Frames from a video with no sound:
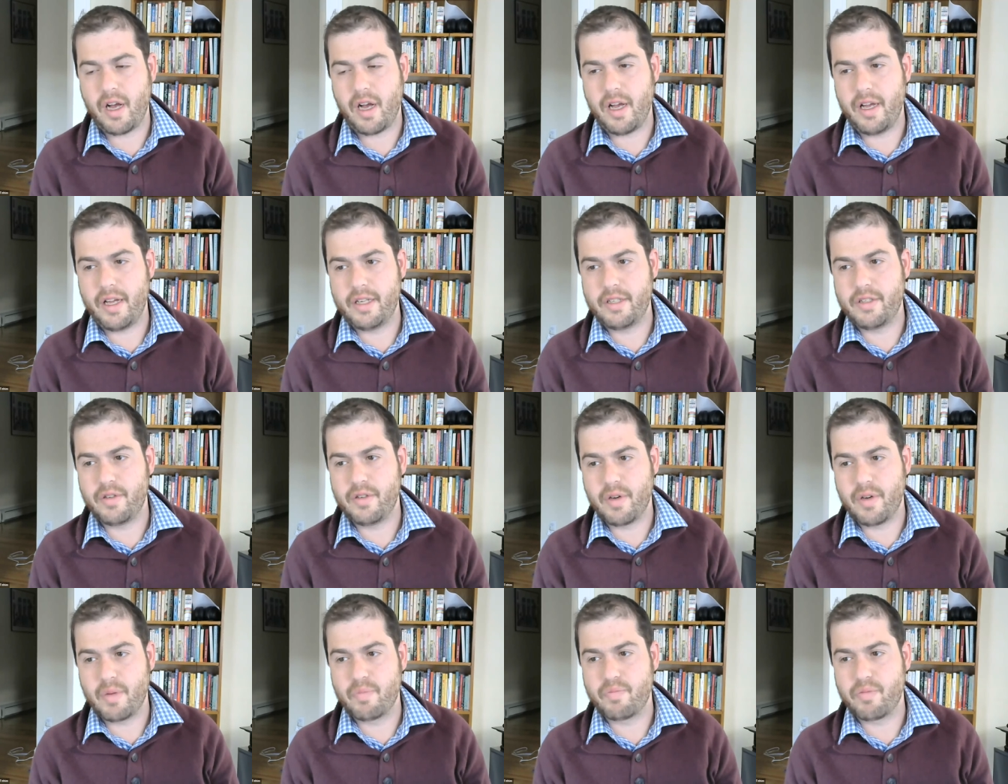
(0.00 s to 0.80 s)
uh,
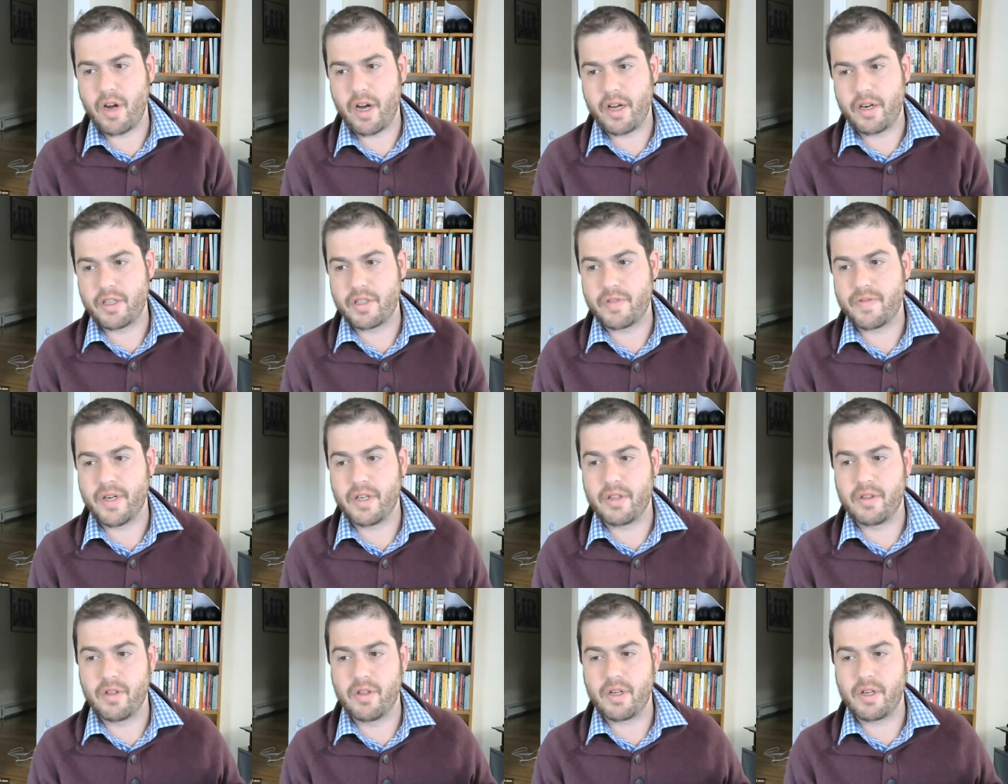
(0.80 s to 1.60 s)
into a broader sphere
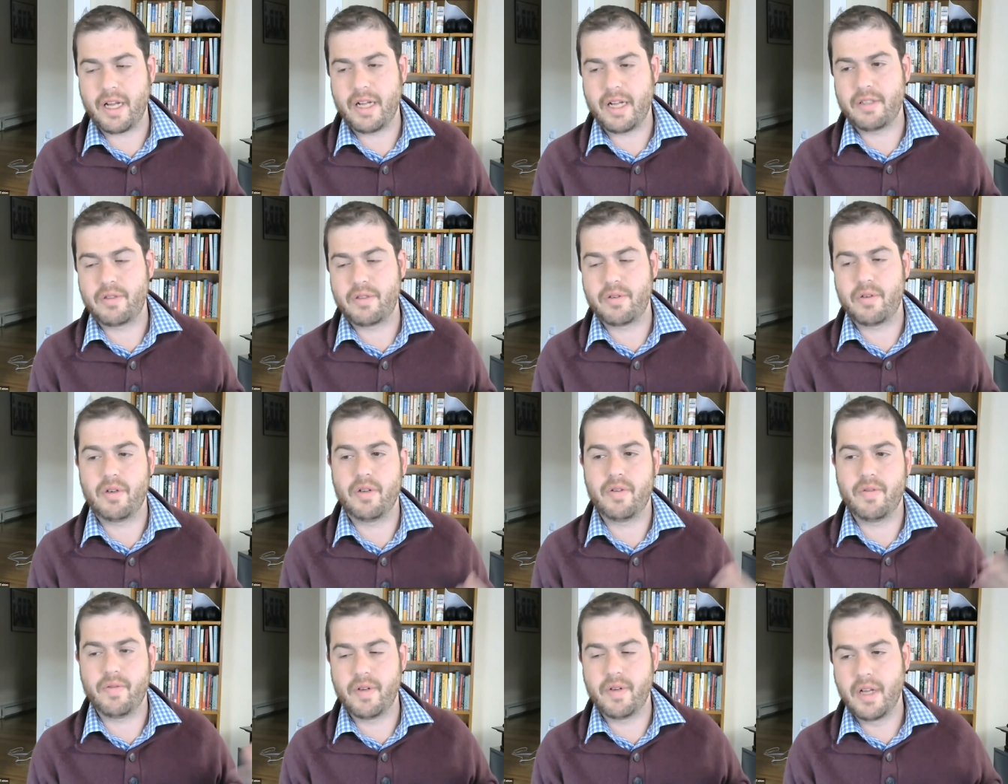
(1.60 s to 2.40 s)
and look at sort
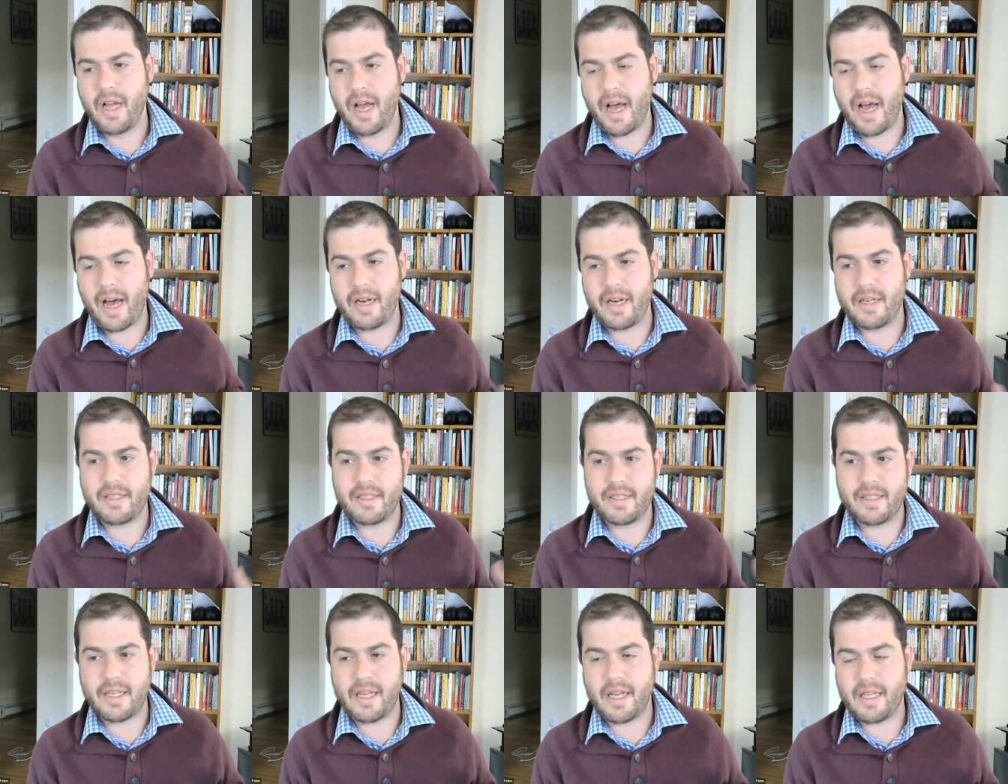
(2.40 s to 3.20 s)
of how does
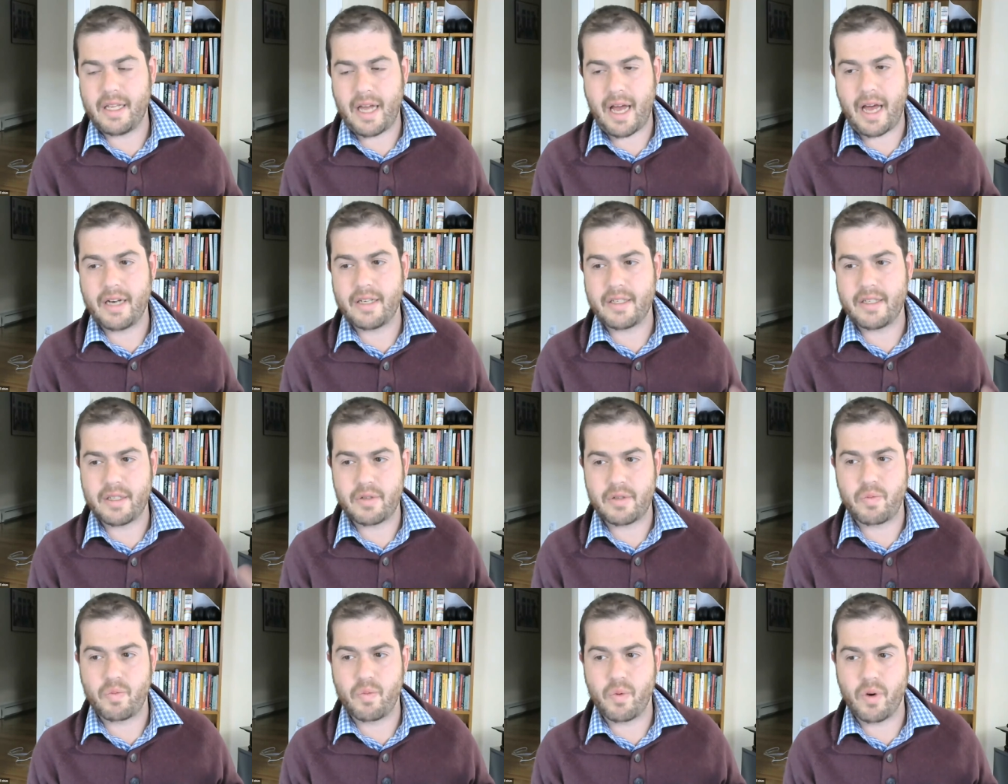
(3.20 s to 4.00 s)
this how does
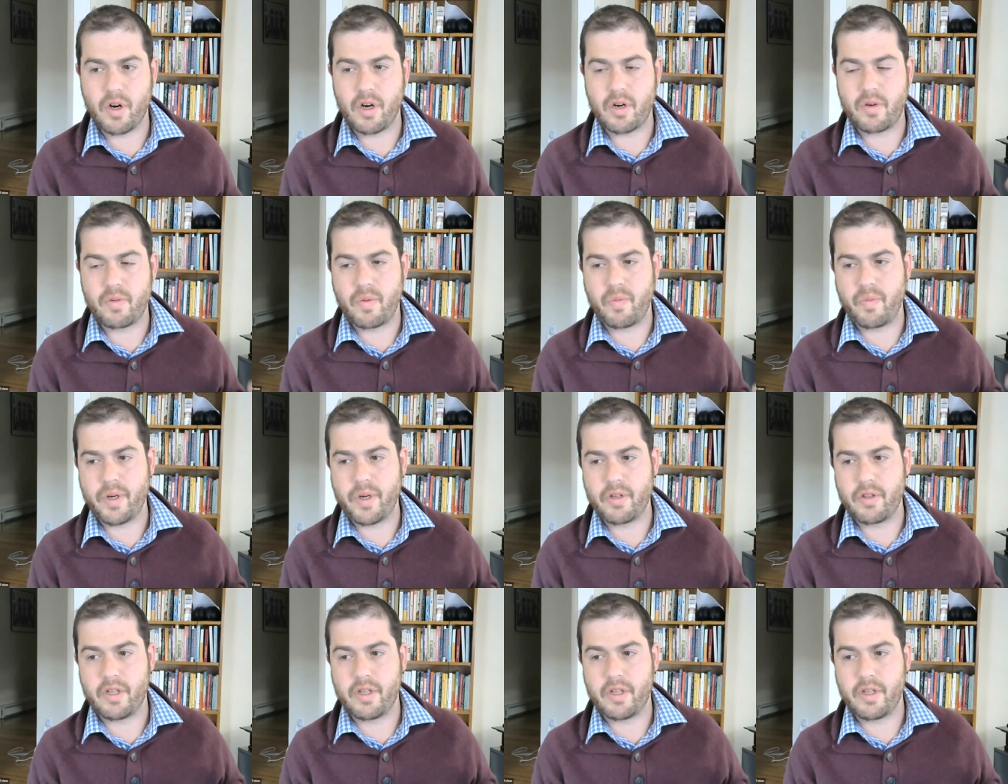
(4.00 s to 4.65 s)
this work when we